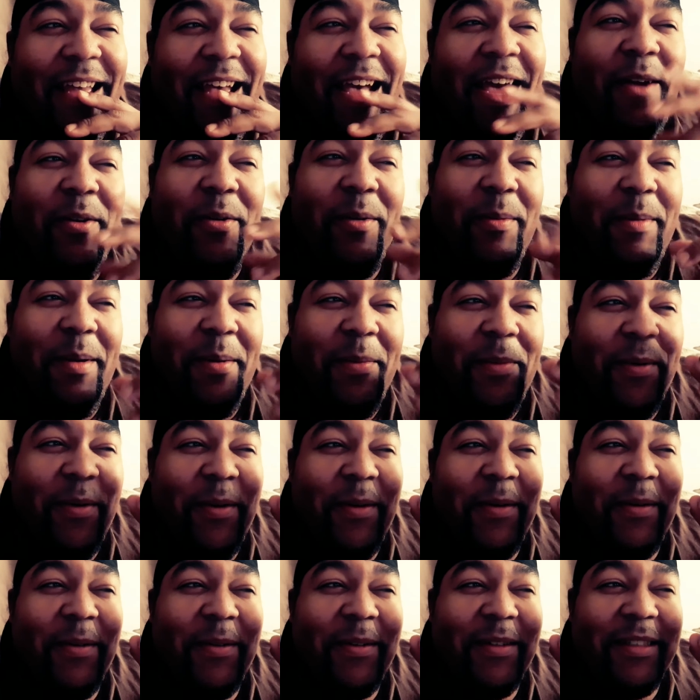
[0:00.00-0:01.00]
I
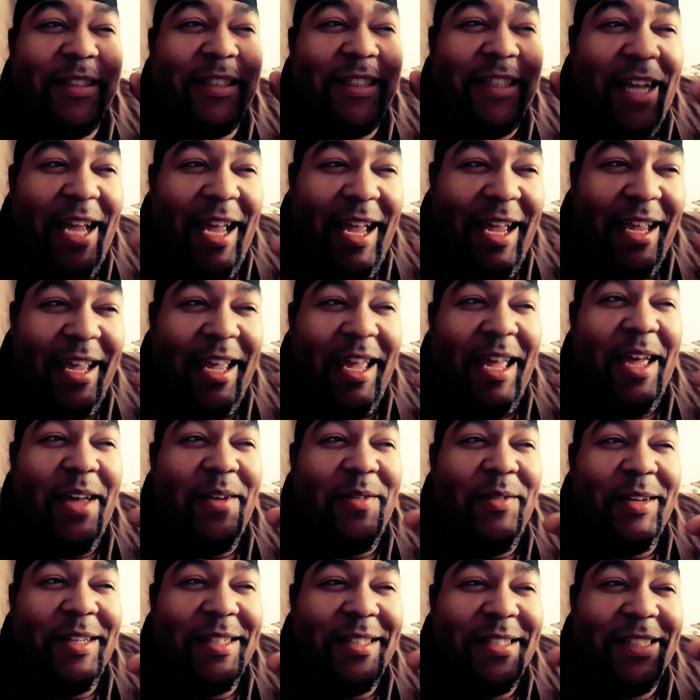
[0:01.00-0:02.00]
remember Jack
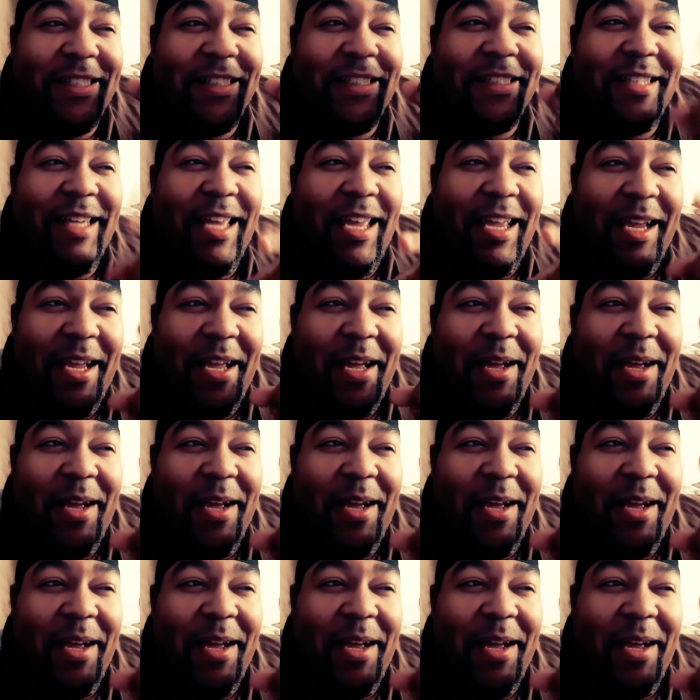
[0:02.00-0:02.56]
having this exact